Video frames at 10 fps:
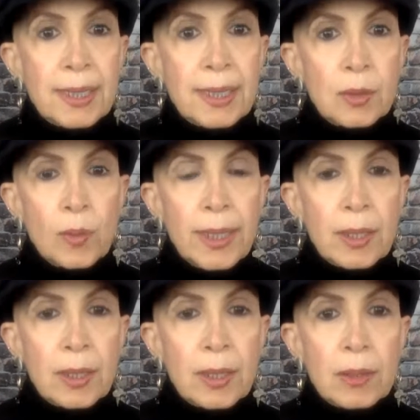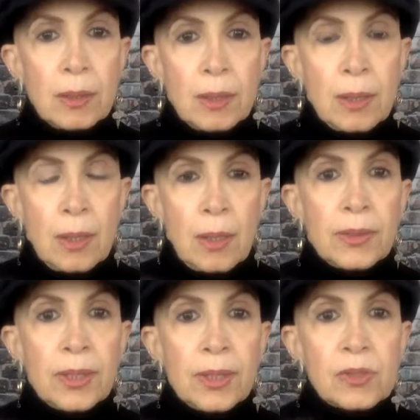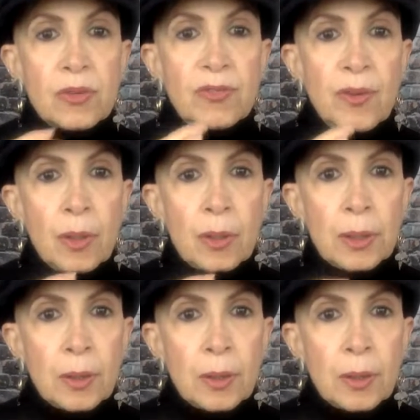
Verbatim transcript: and aware, there's a falling